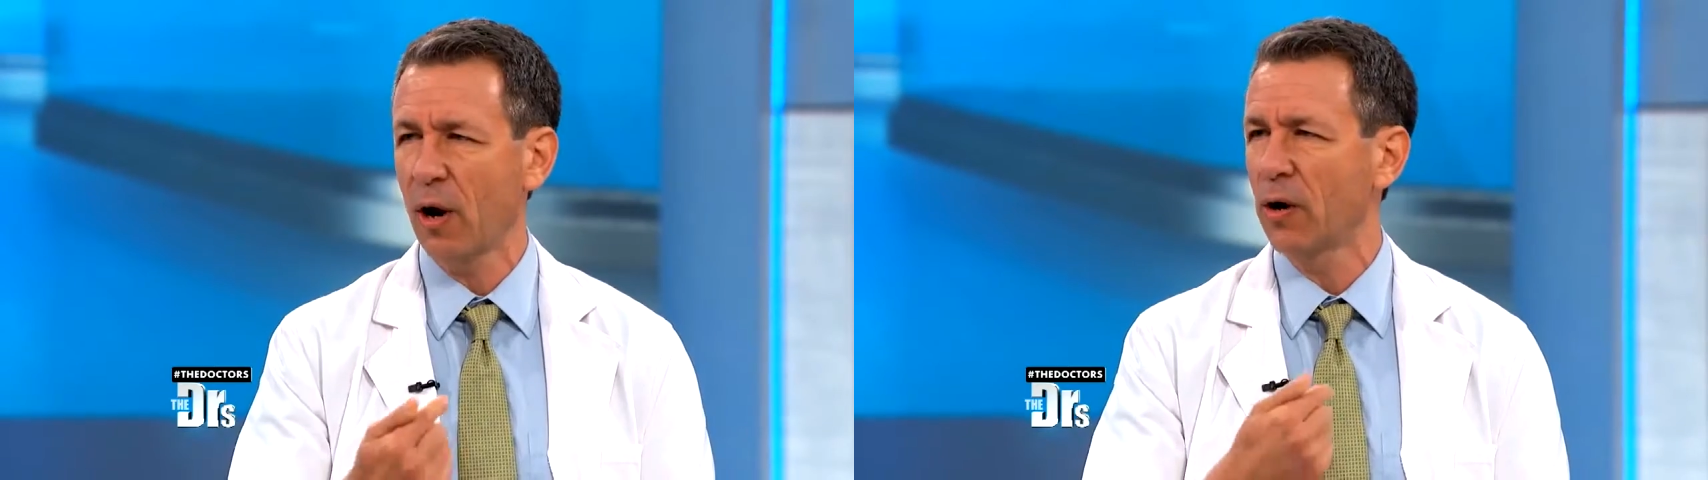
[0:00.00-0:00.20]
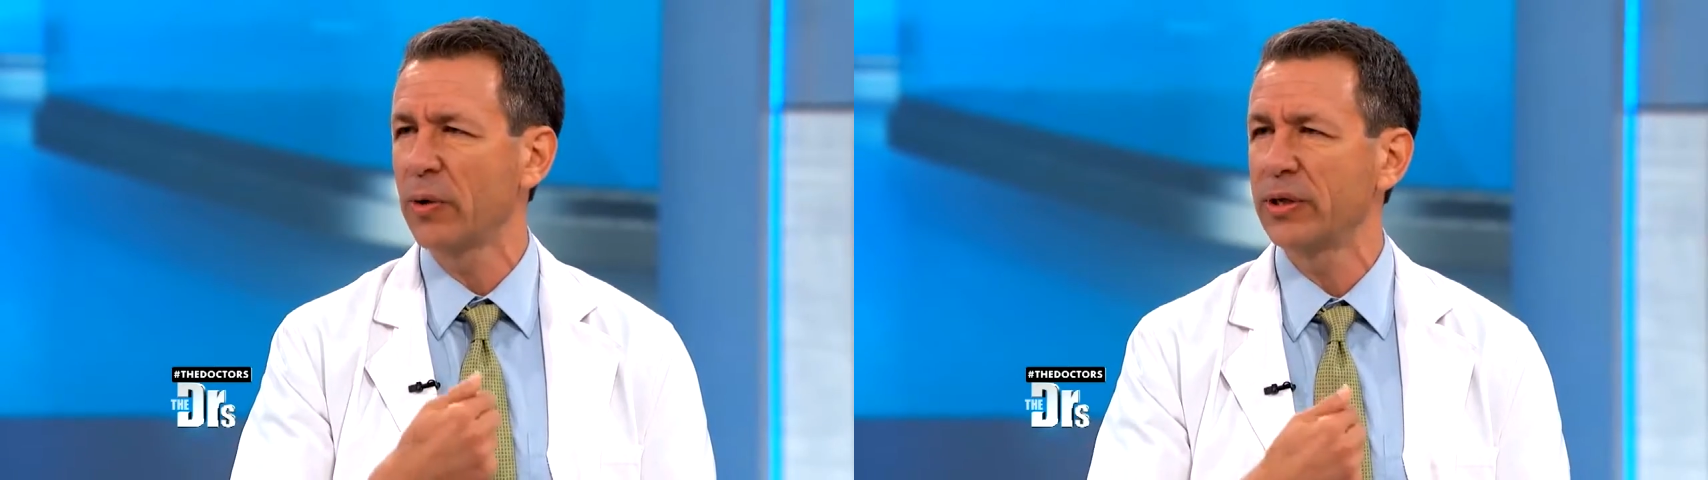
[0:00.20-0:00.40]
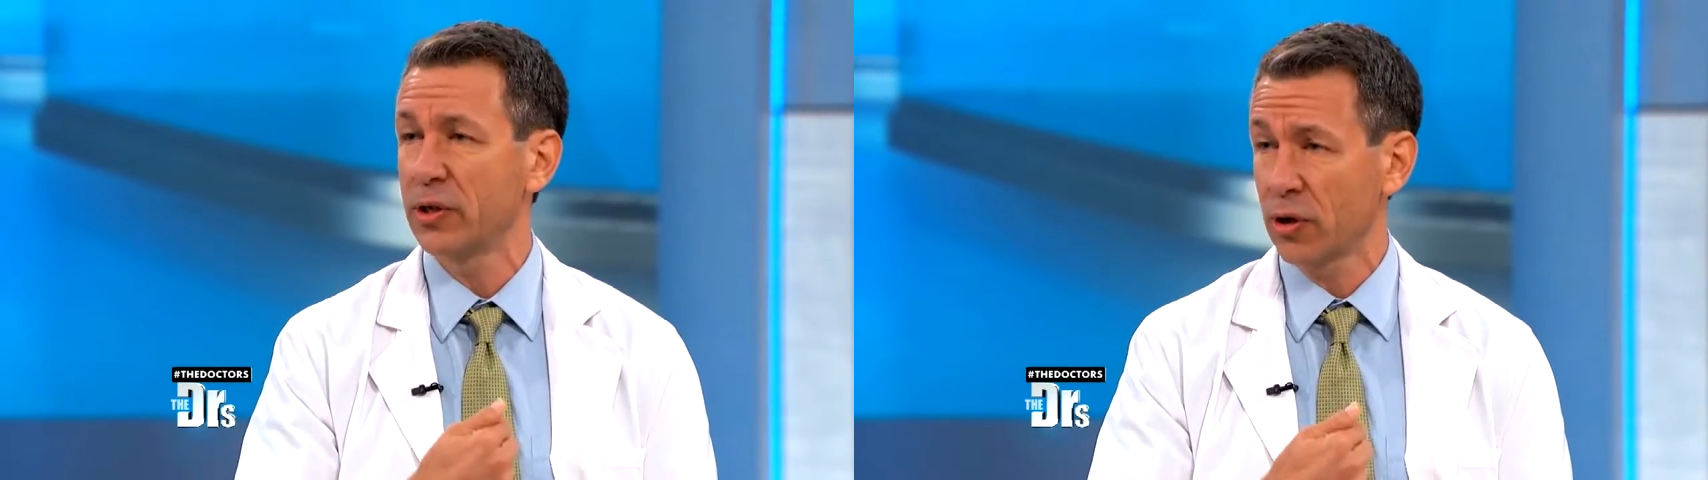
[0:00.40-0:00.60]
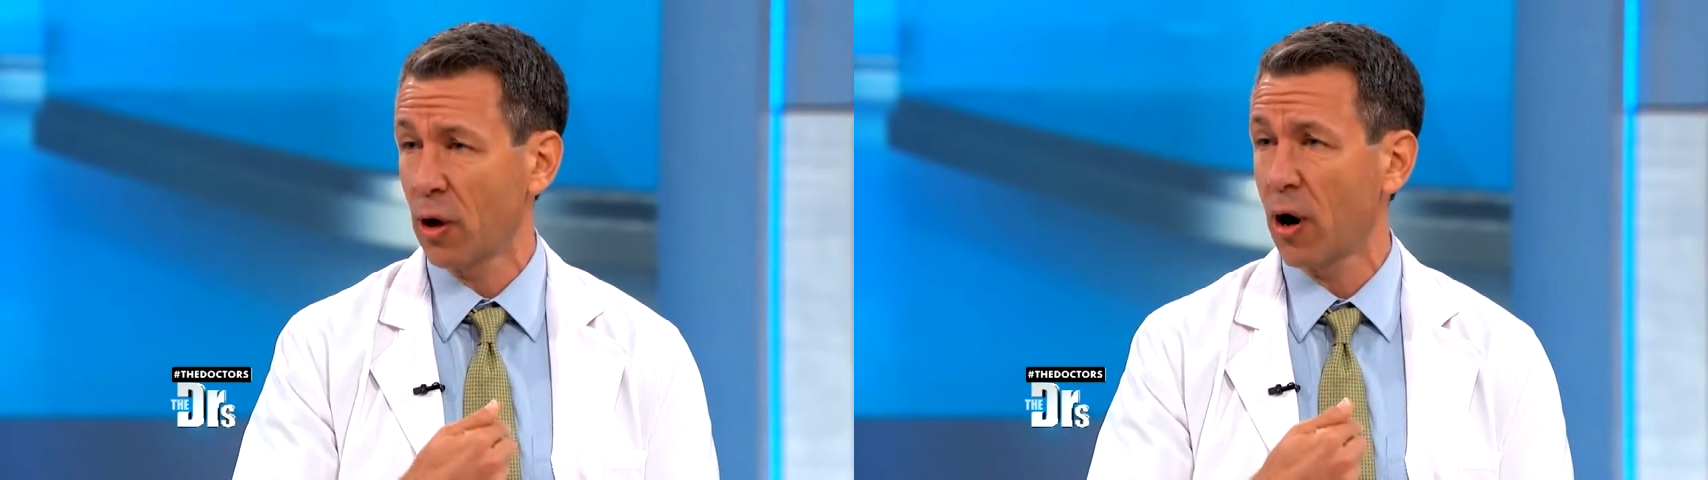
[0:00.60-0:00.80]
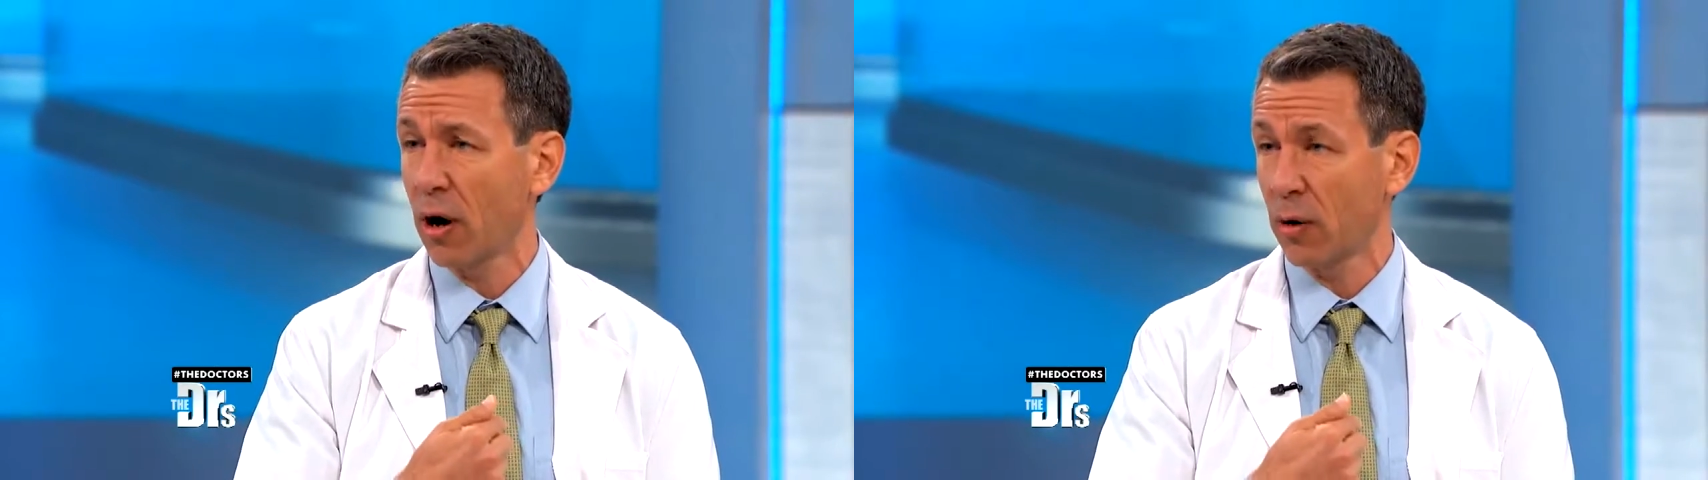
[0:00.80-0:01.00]
arteries in your
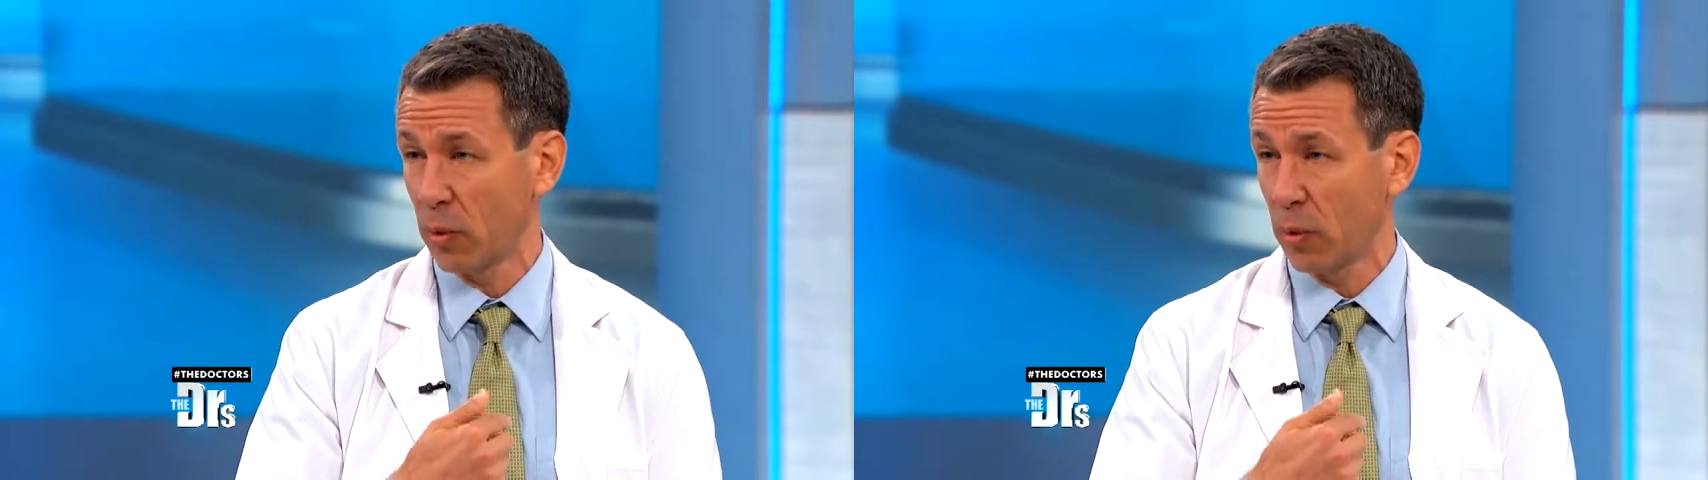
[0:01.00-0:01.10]
heart,